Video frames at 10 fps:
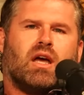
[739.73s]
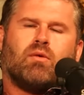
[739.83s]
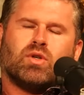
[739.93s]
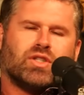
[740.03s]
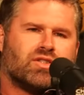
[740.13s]

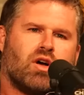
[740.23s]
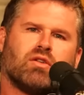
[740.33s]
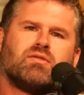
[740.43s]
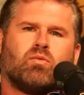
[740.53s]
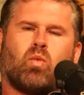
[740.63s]
we're just all
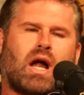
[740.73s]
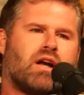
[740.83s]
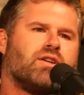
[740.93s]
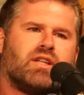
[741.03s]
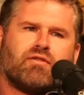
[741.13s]

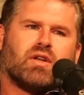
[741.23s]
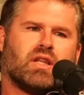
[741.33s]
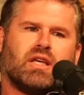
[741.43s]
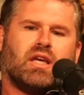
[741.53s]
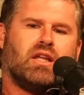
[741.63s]
wired differently.